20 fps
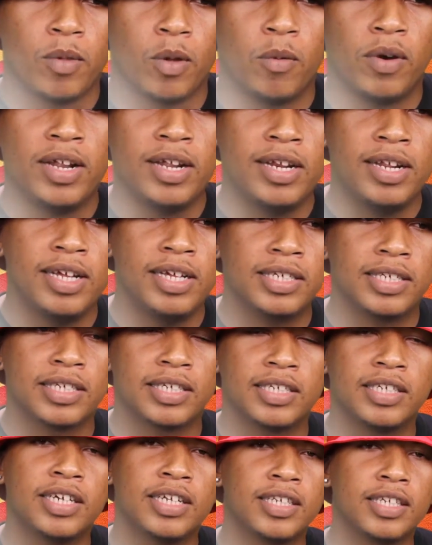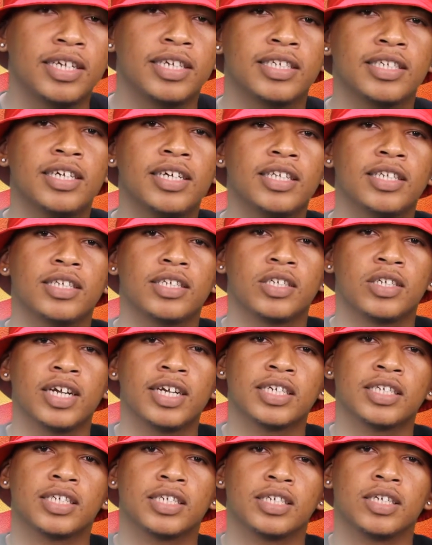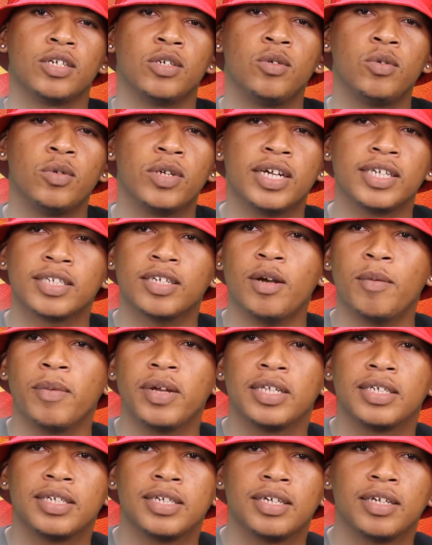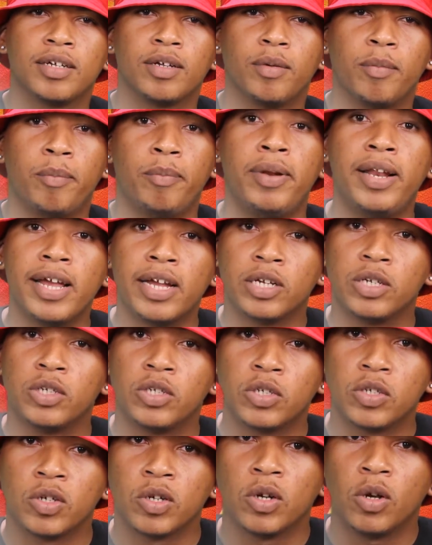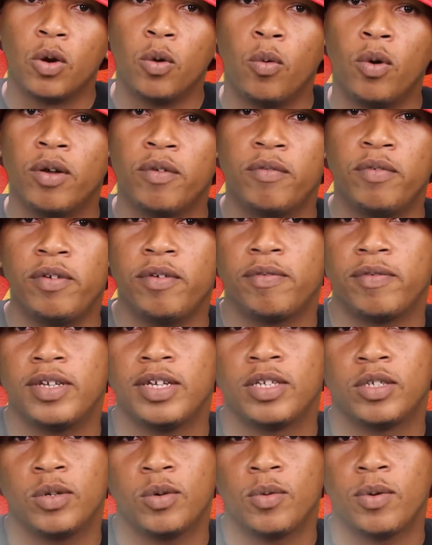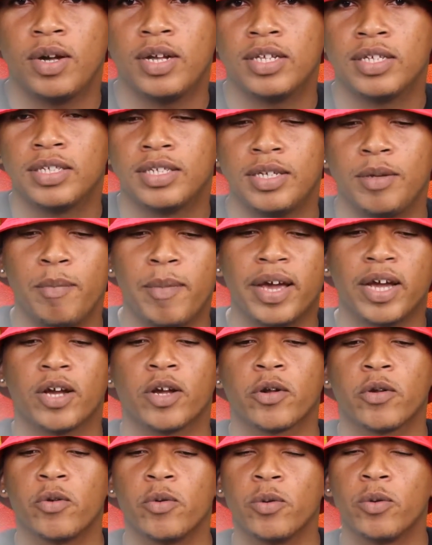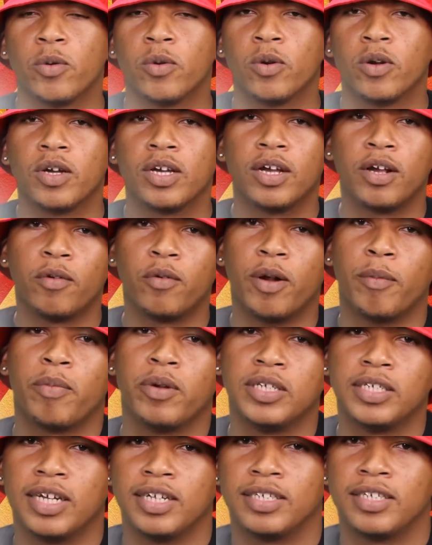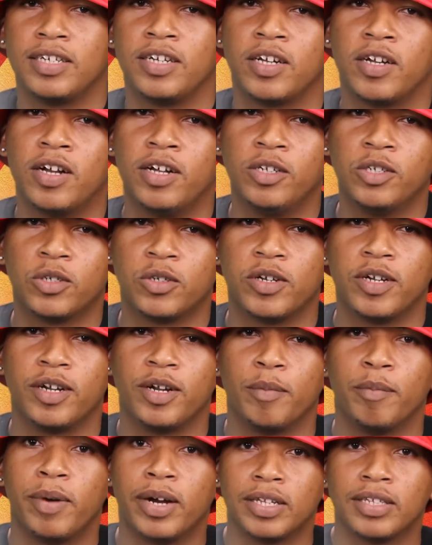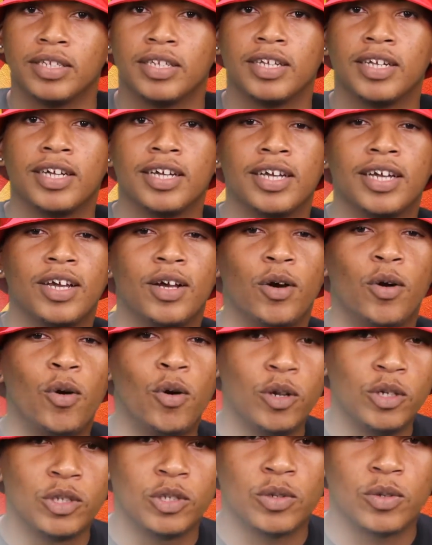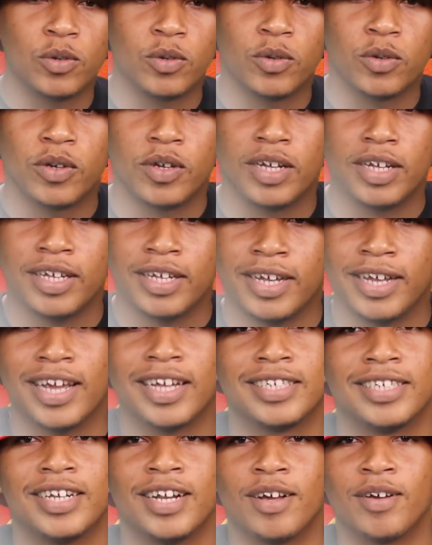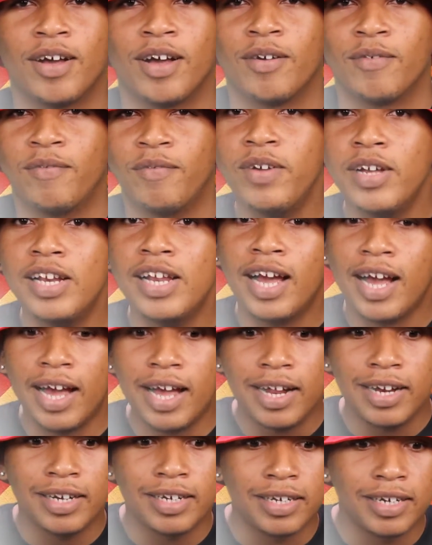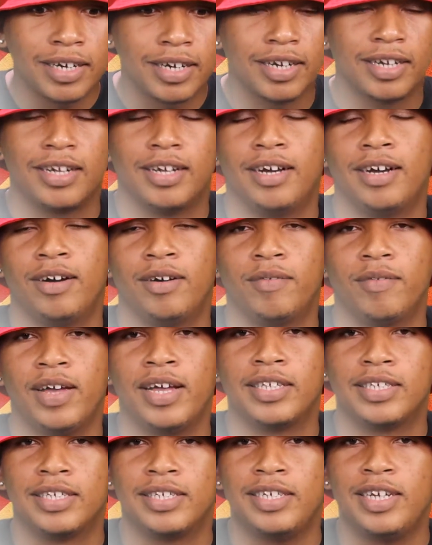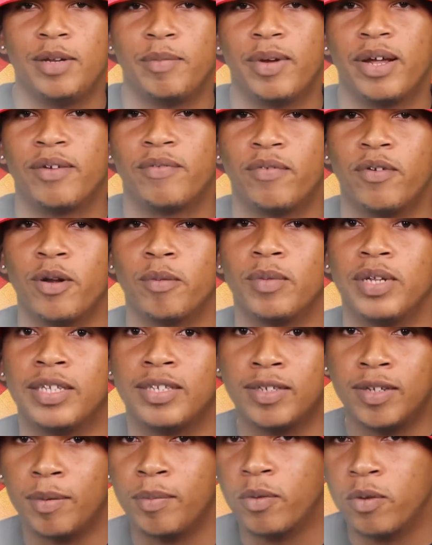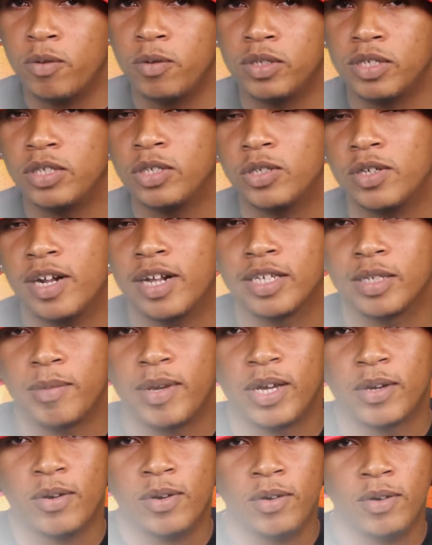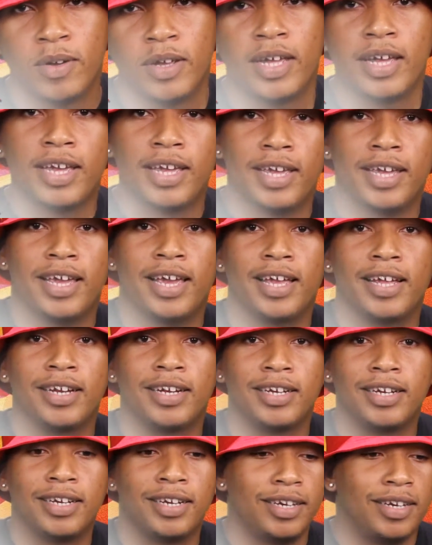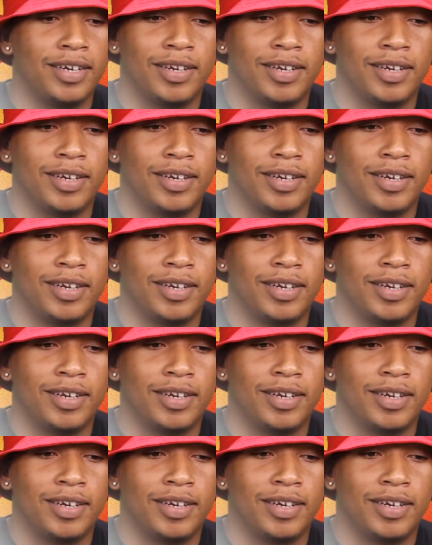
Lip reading: What it is not just you that's coming to pledge $150 towards the mega crew representing the country, but also you're getting a full hand of entertainment from the top crews in Trinidad and Tobago. Again,